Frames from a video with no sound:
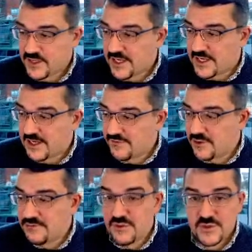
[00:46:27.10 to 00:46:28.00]
to give you
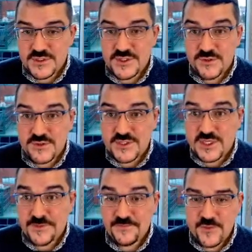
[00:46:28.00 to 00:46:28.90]
more
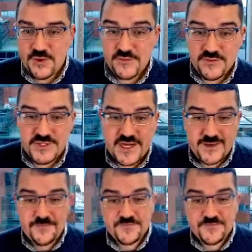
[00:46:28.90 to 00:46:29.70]
certainty over time.